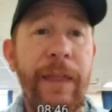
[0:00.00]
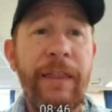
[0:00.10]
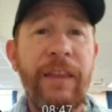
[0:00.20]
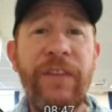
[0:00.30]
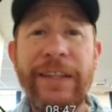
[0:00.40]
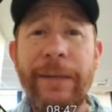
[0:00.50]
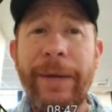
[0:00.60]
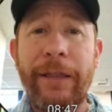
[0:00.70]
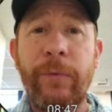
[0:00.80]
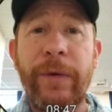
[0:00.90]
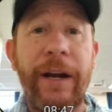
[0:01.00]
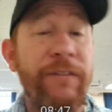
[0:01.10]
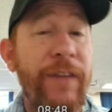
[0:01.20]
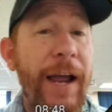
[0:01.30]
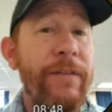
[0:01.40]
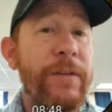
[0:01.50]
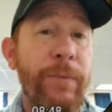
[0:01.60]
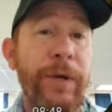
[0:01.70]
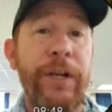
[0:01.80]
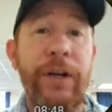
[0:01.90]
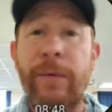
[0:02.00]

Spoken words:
And the fact that we got 3 out of 5 is pretty good.